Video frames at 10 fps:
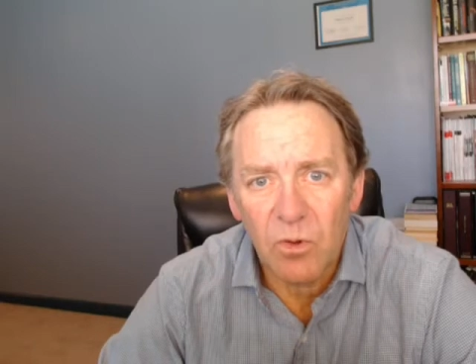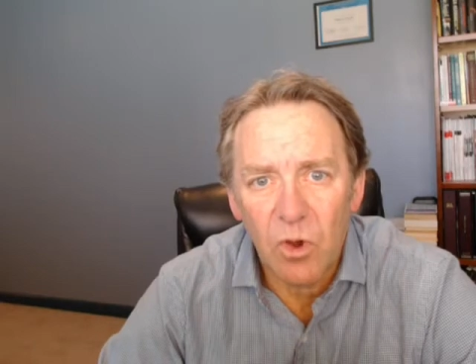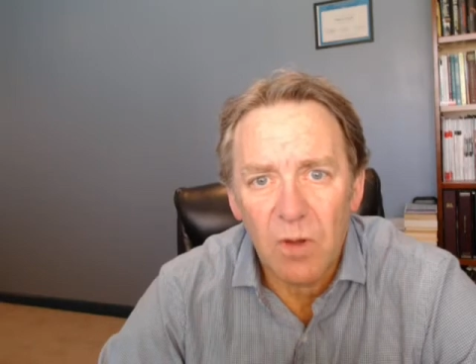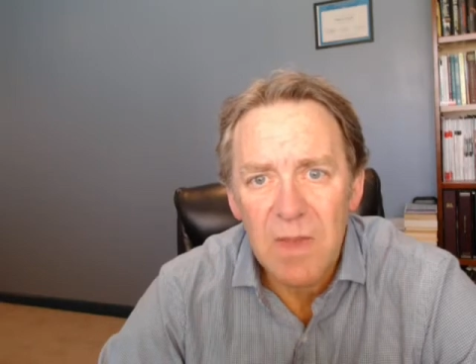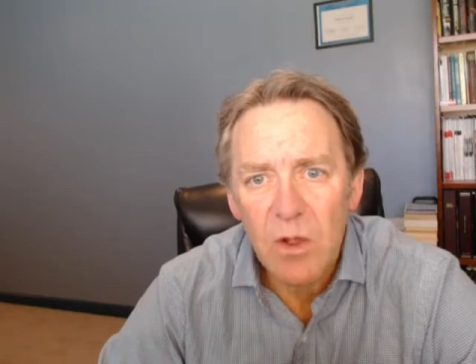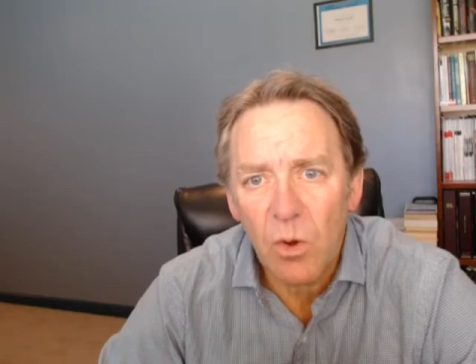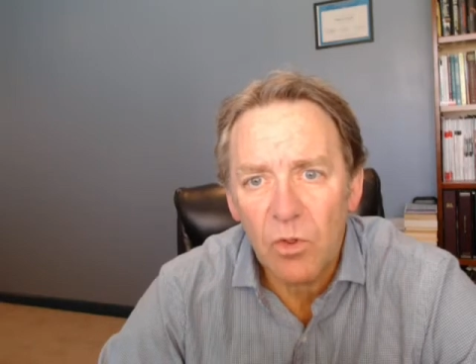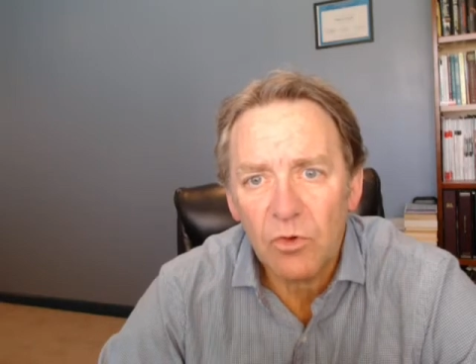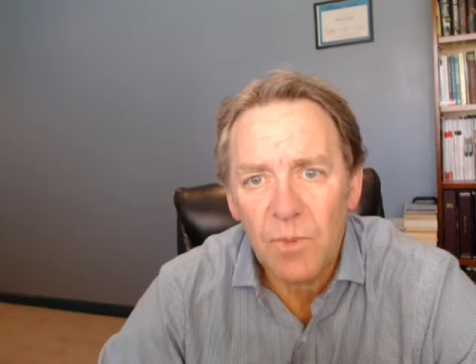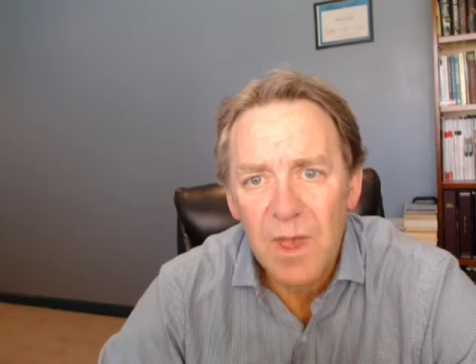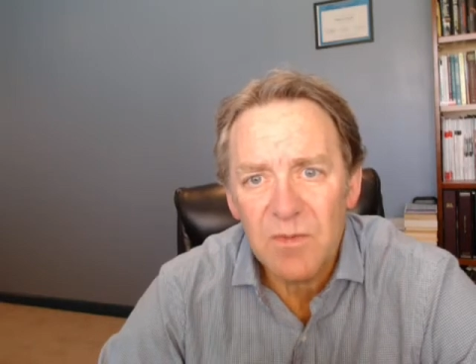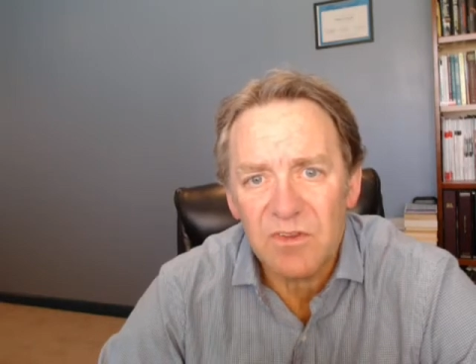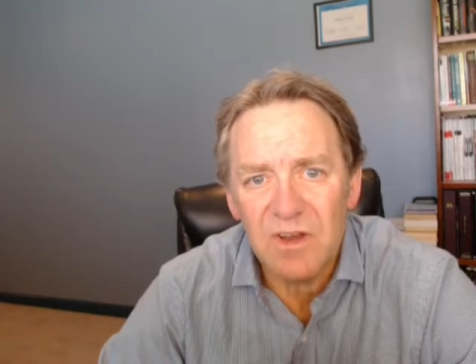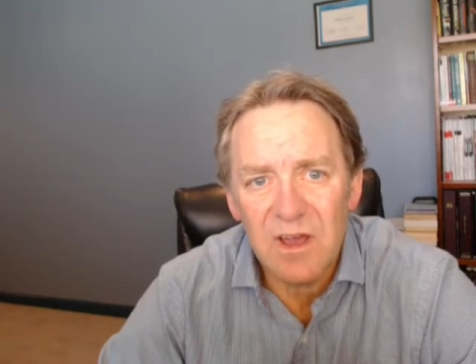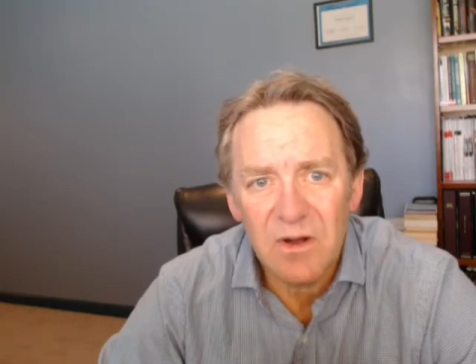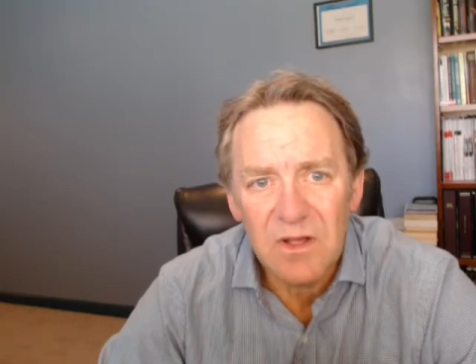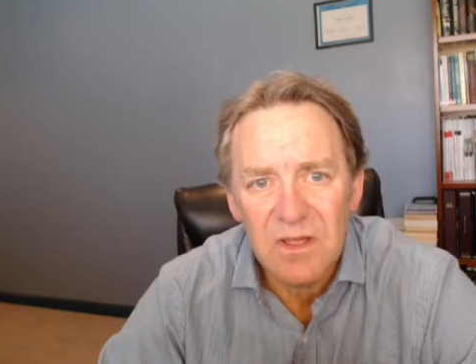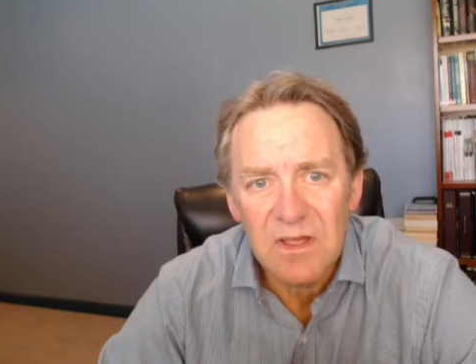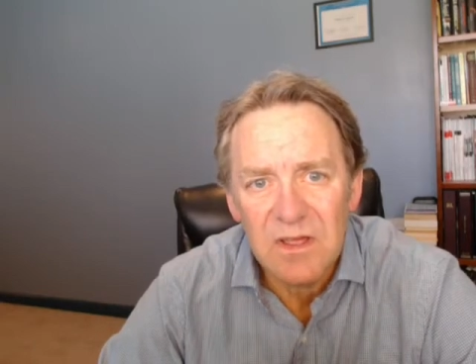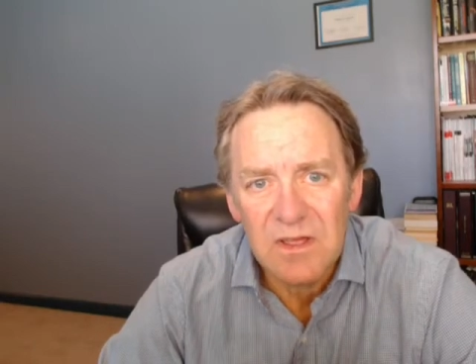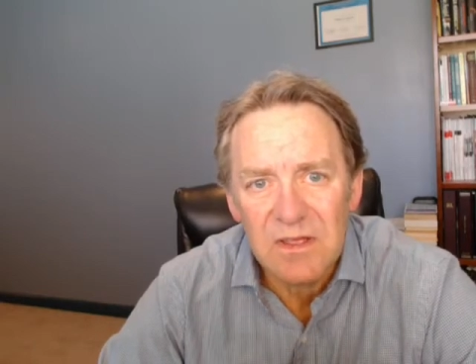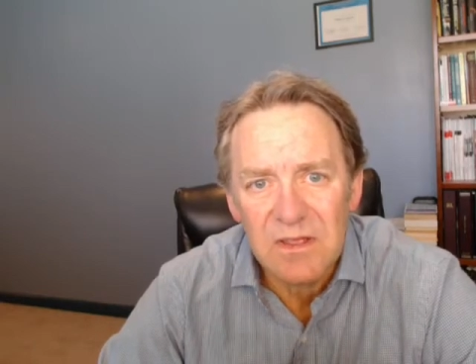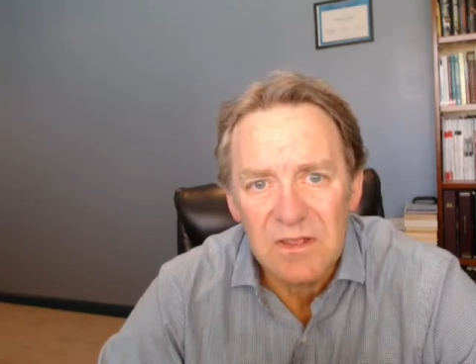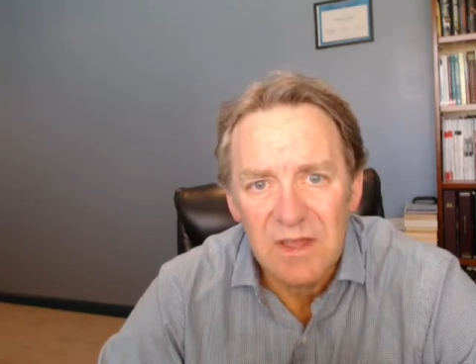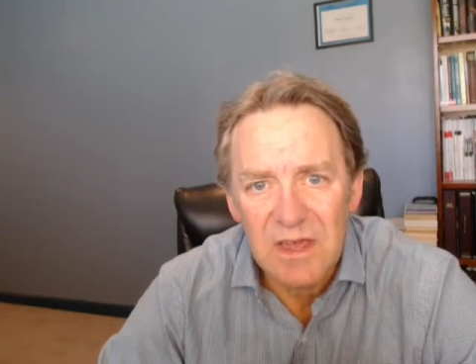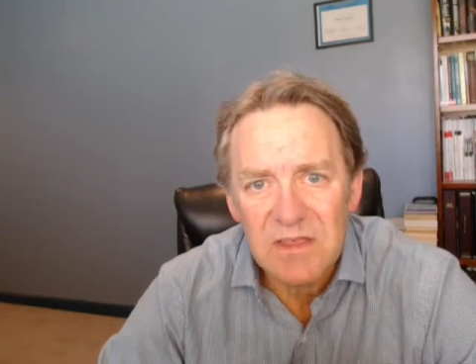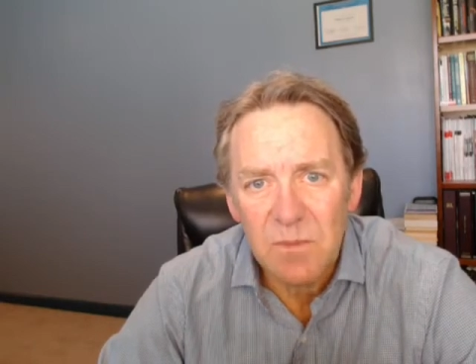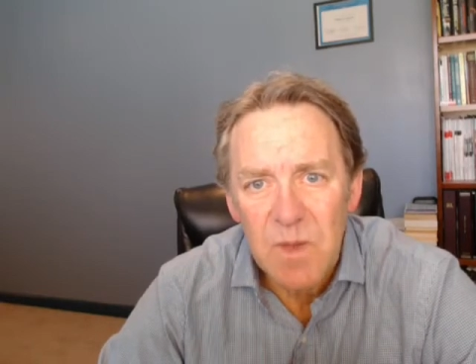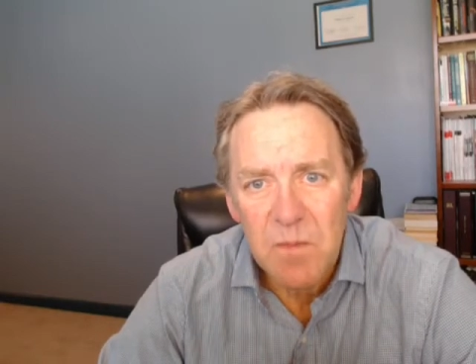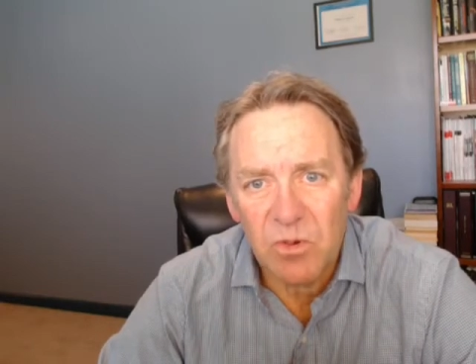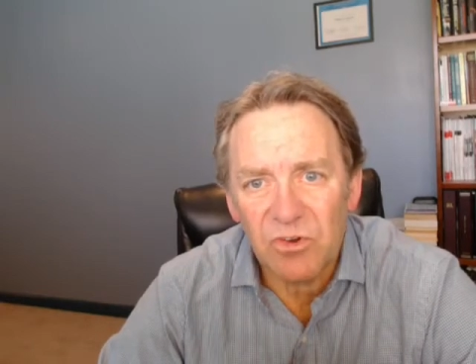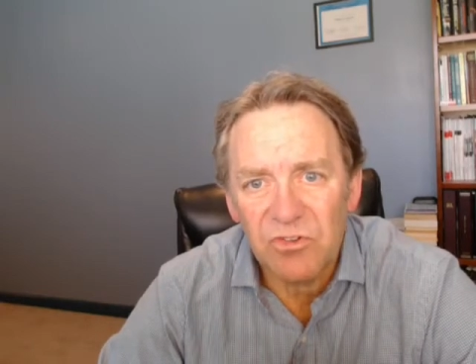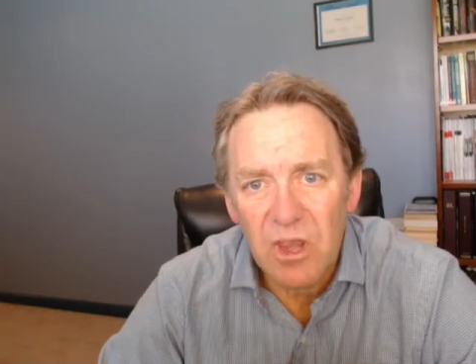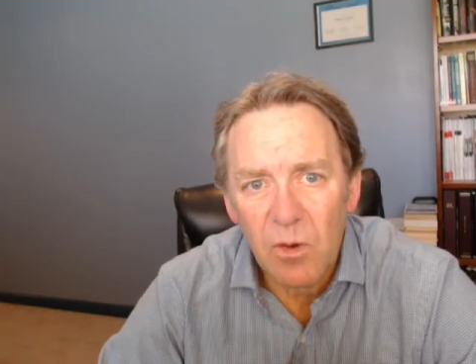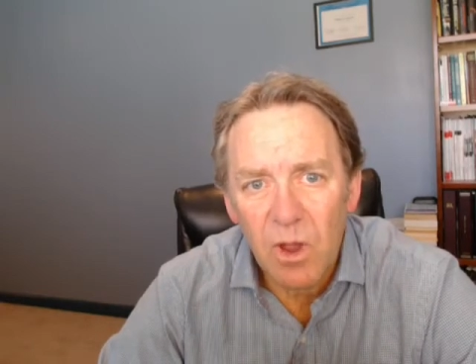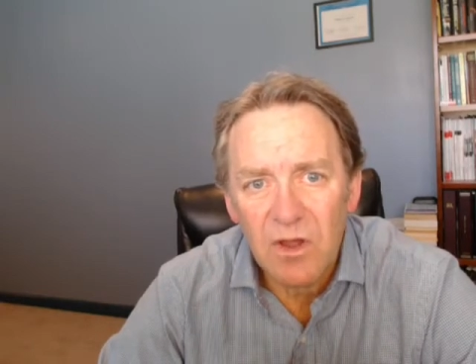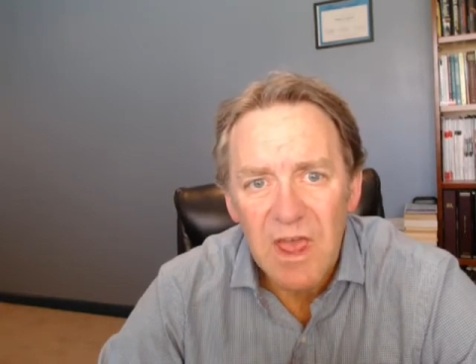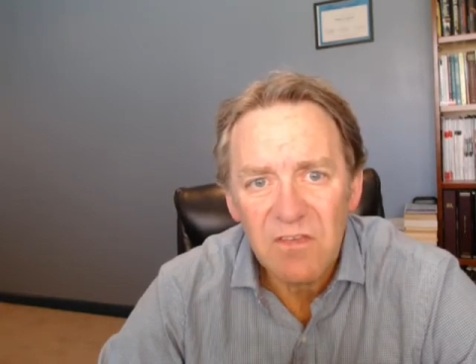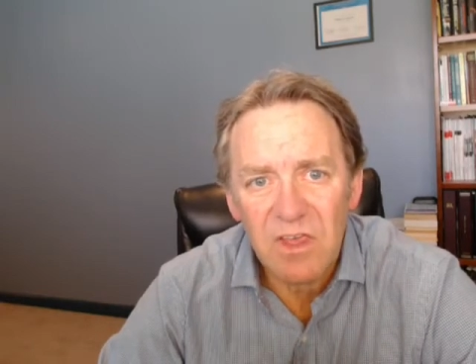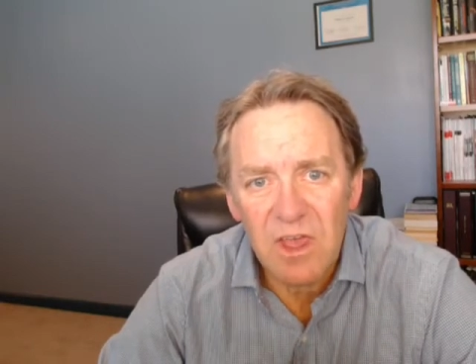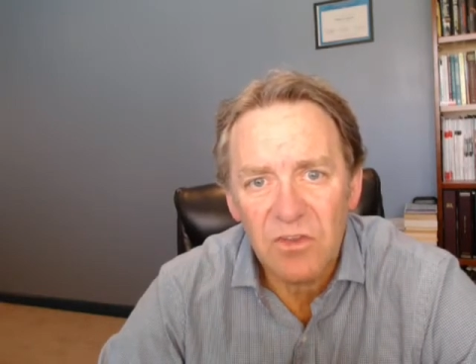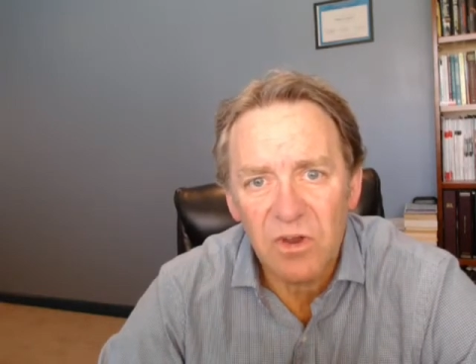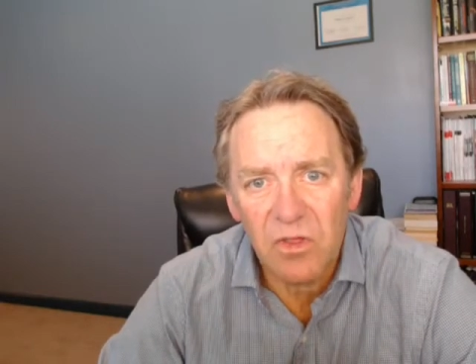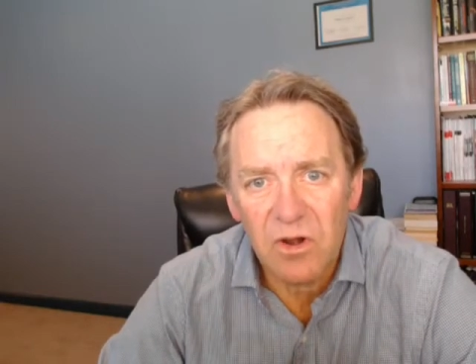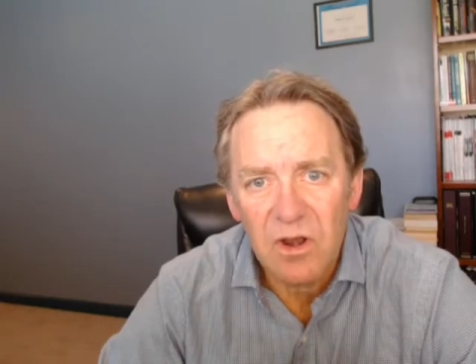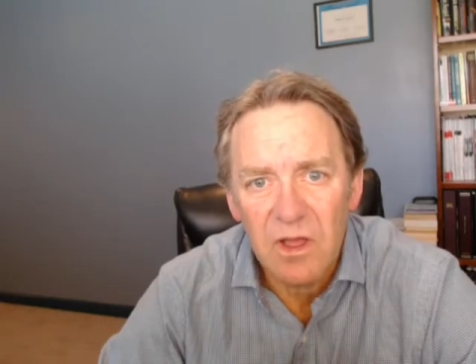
to make all those payments now. I hate that people are sitting around asking each other,